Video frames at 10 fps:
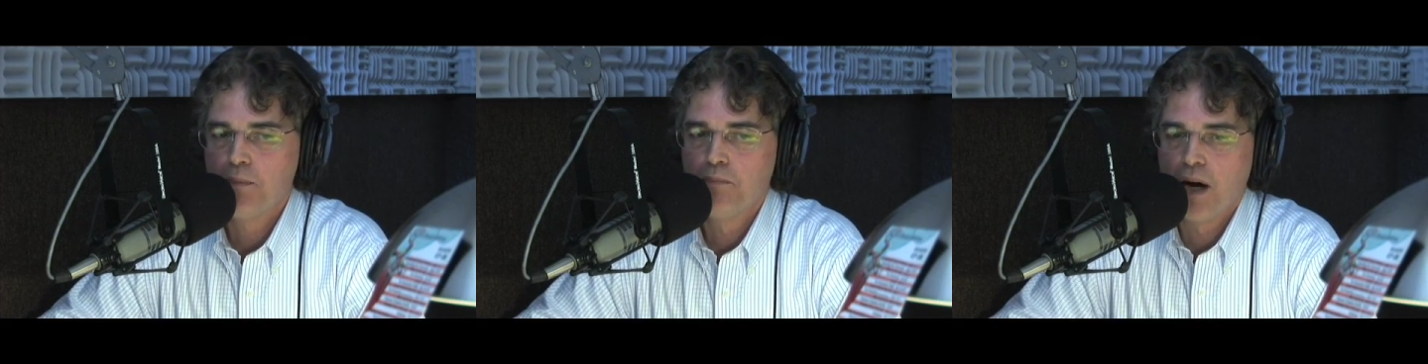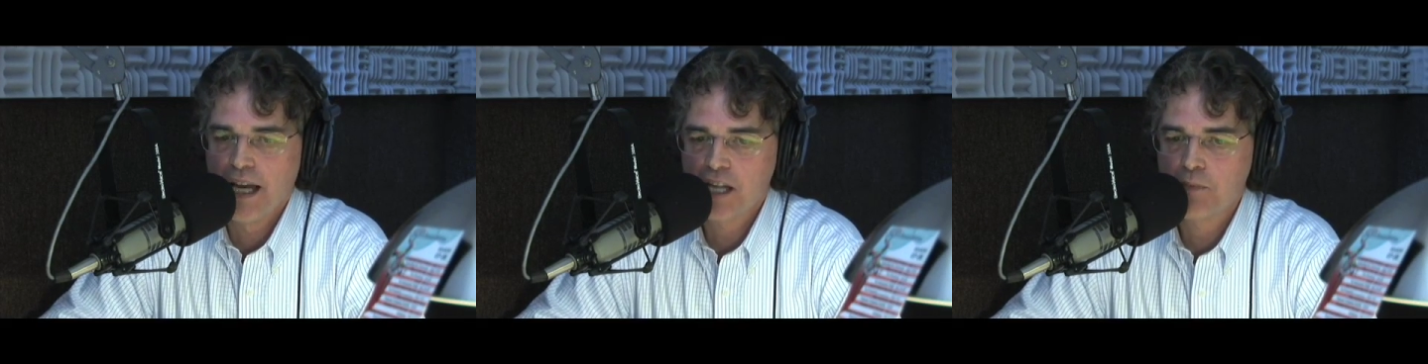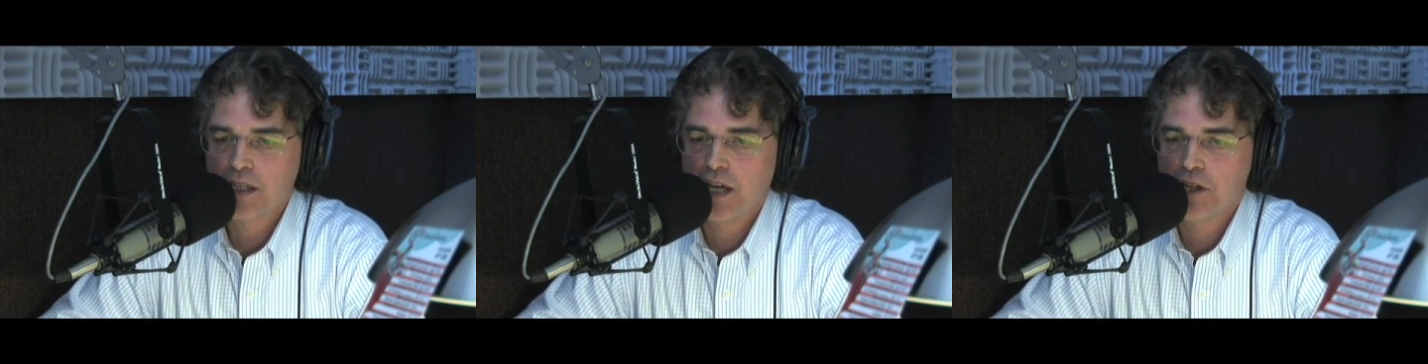My
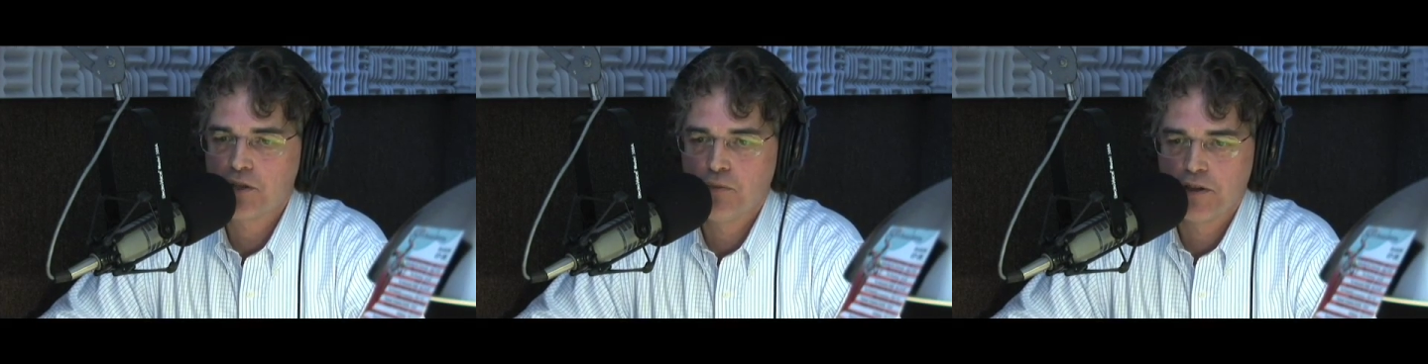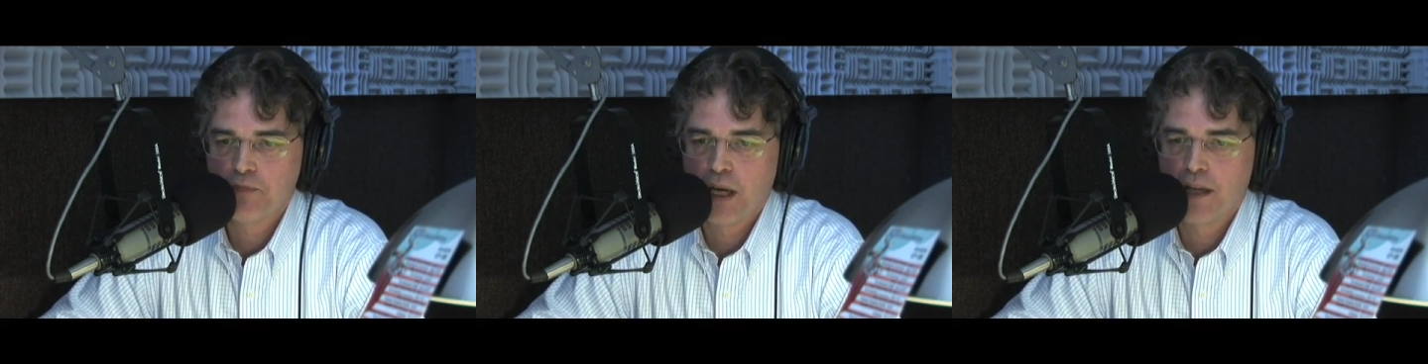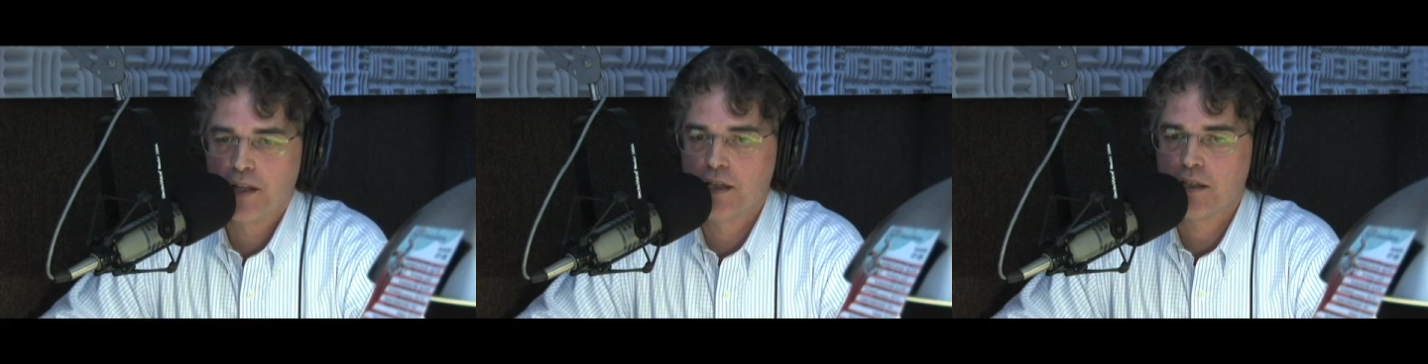expectation would have
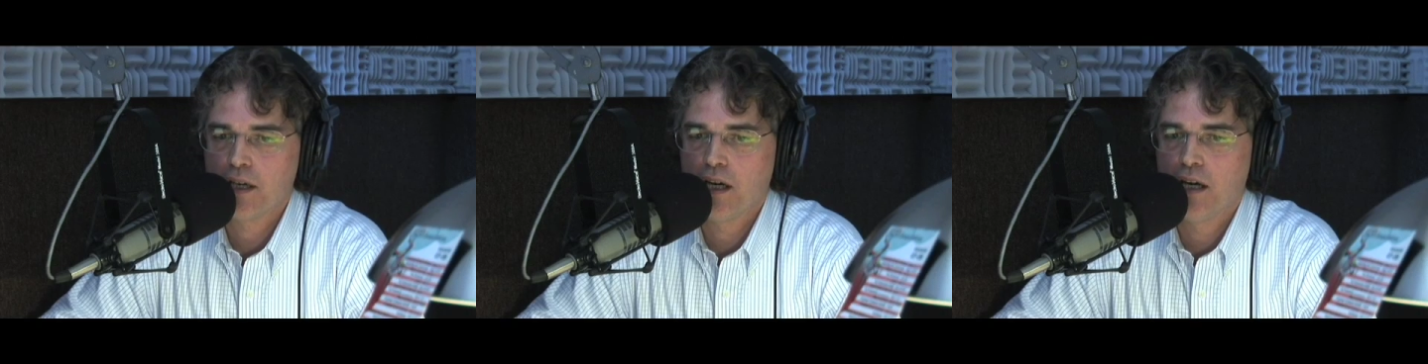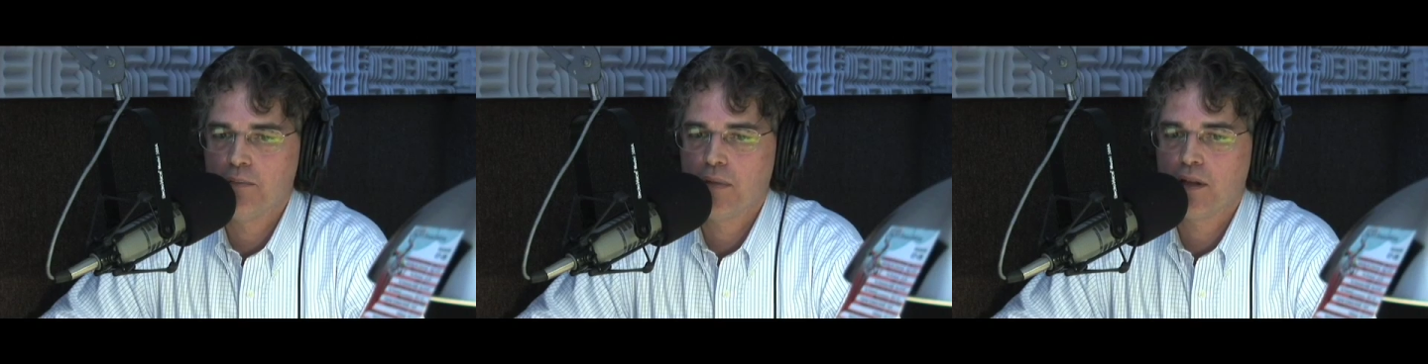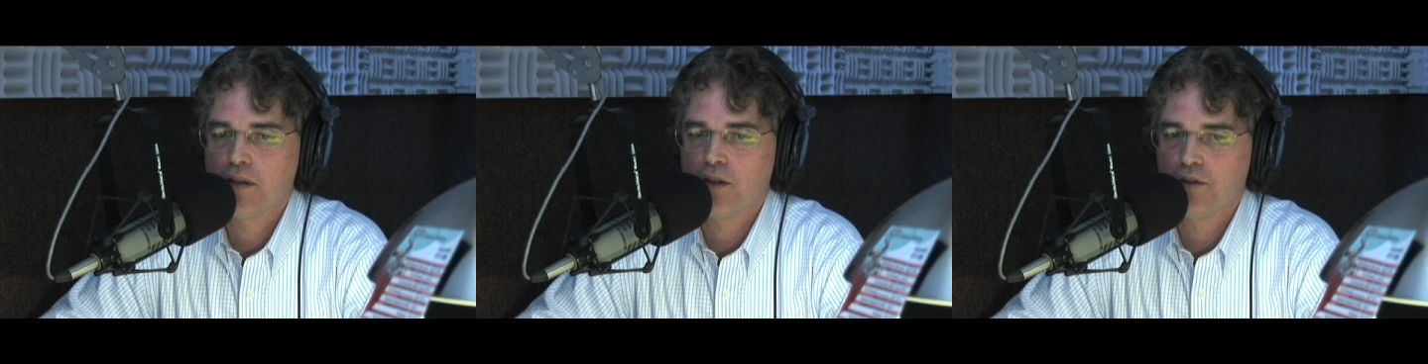been that
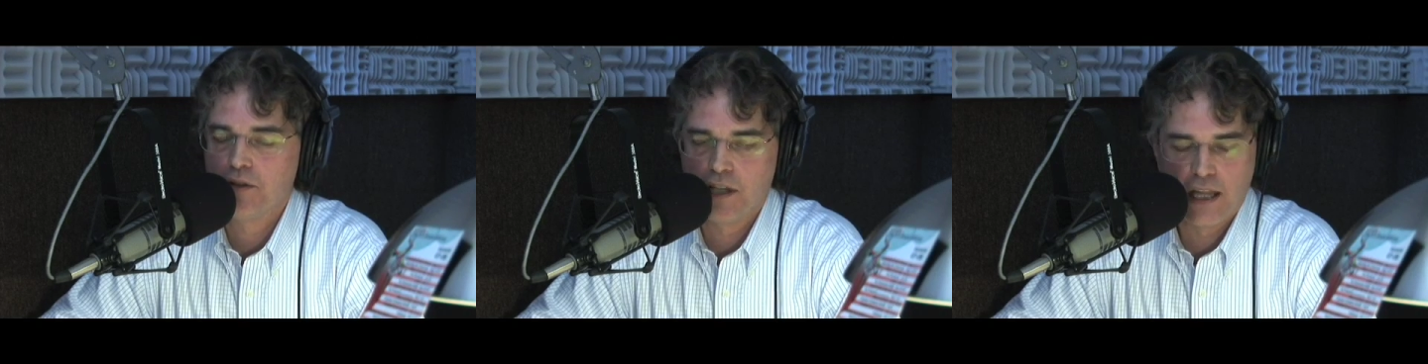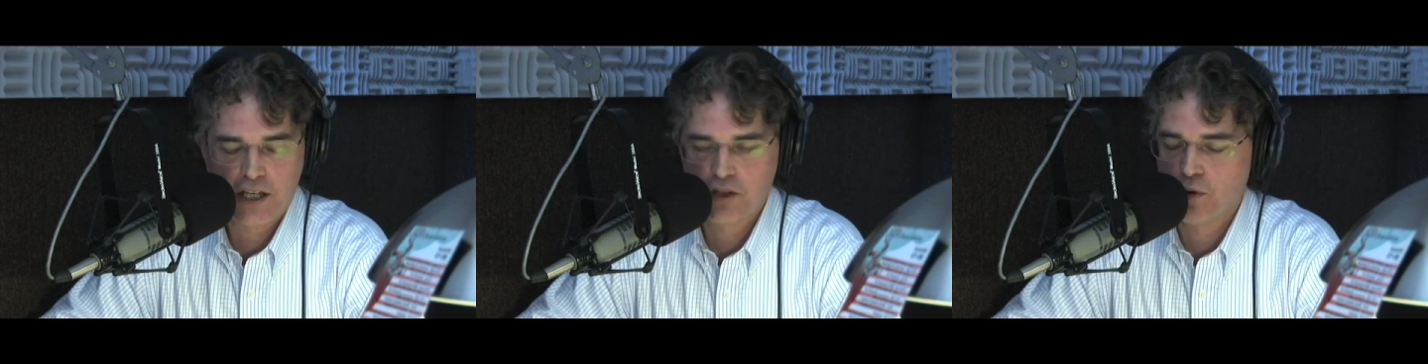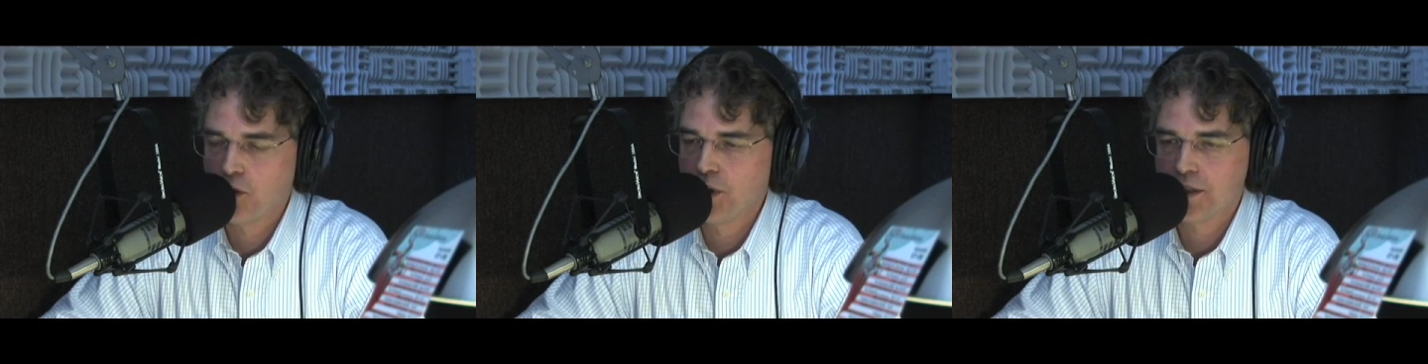the election
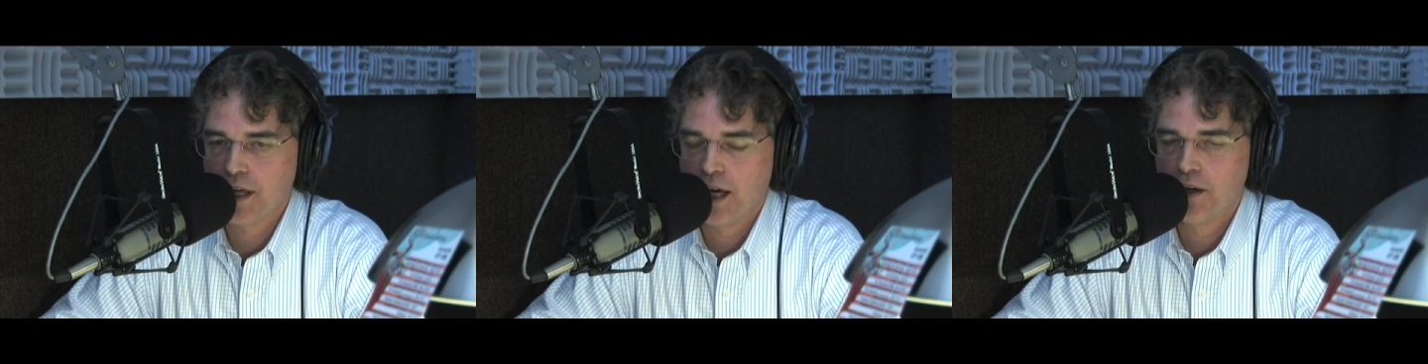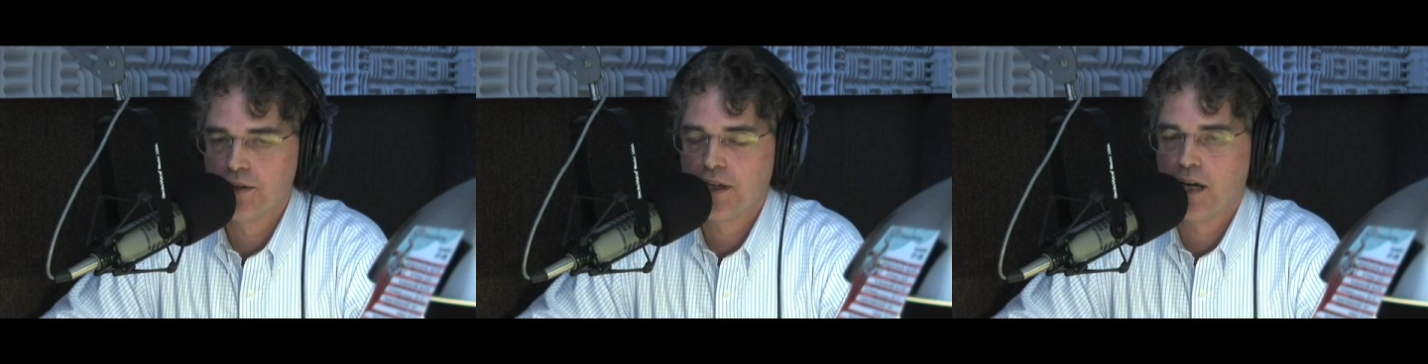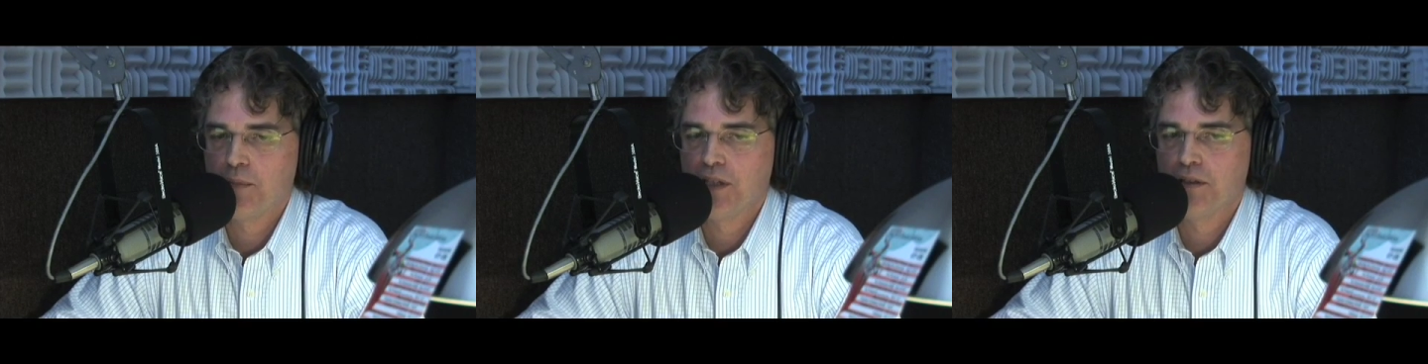would have went down.
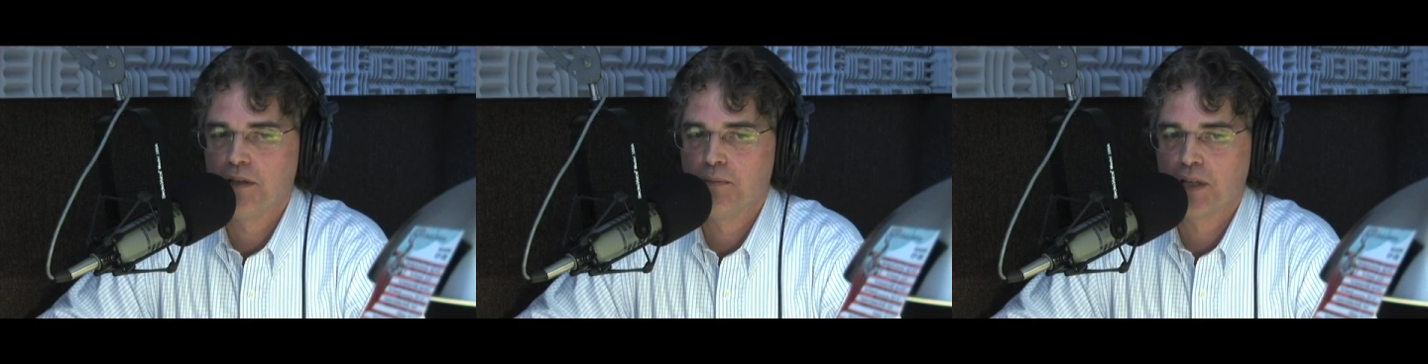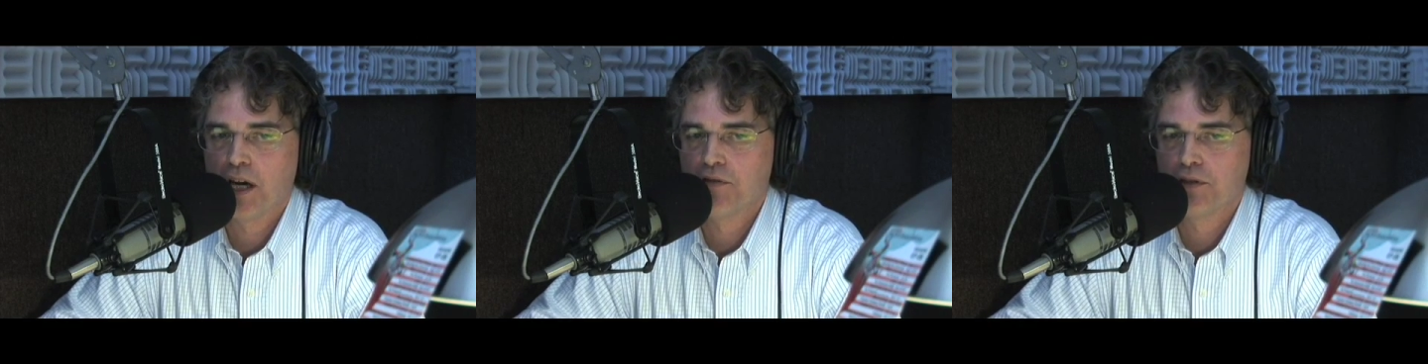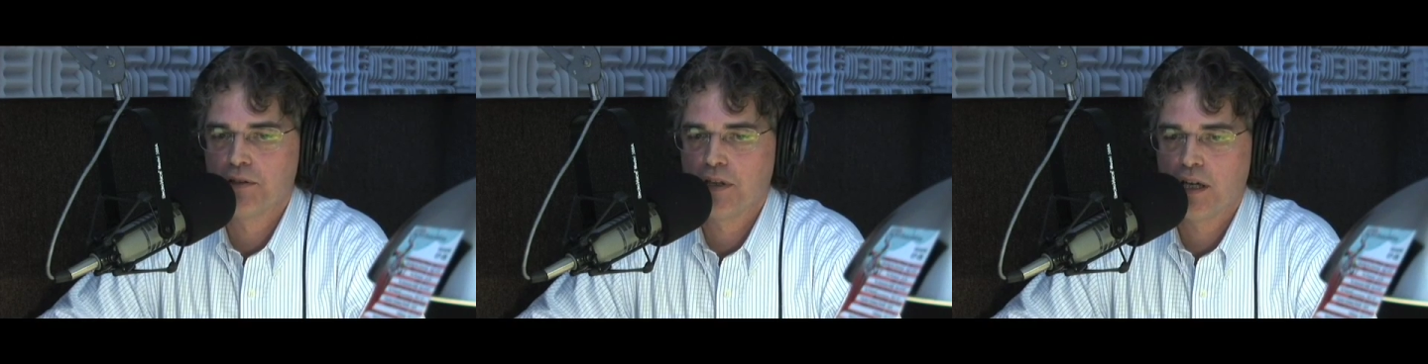I mean,
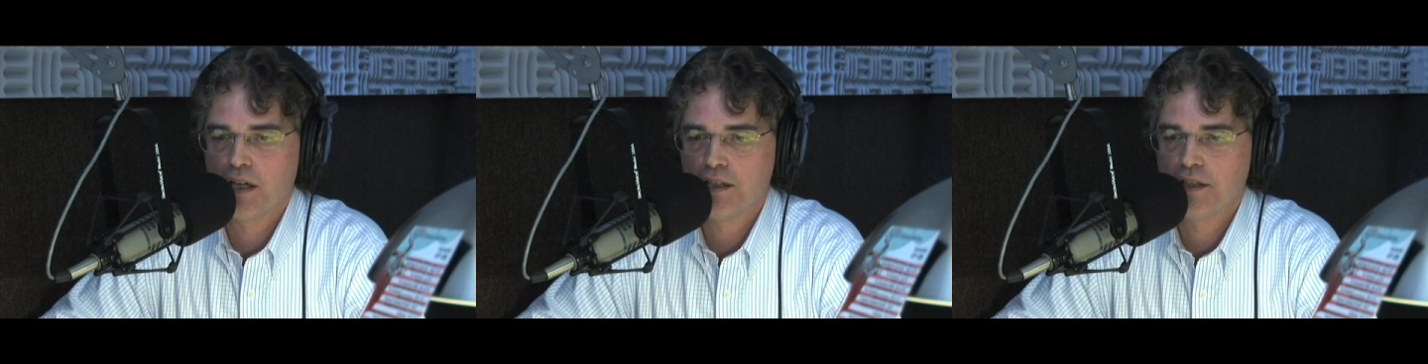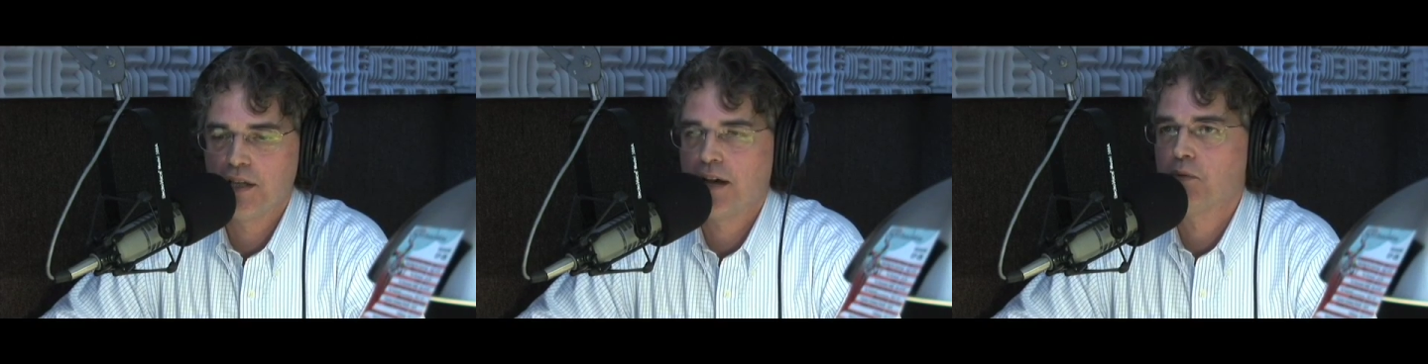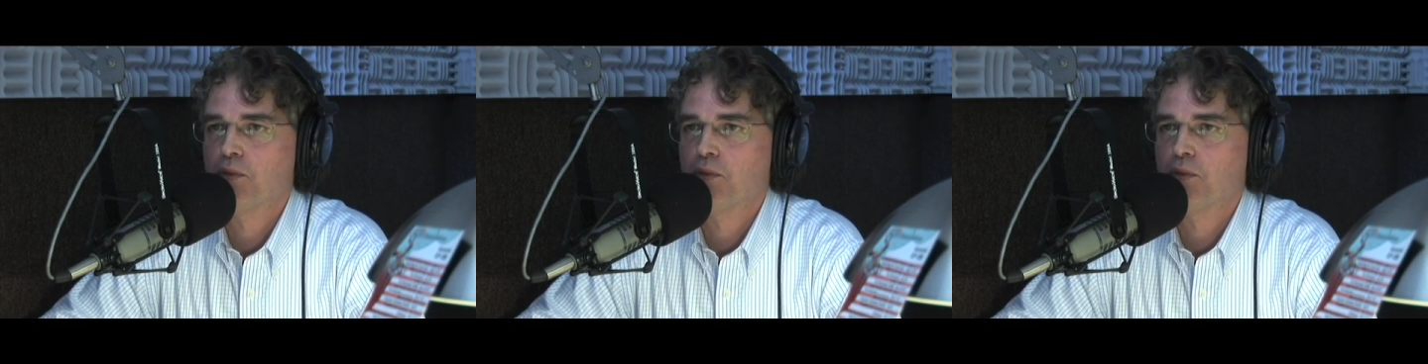McGovern didn't have a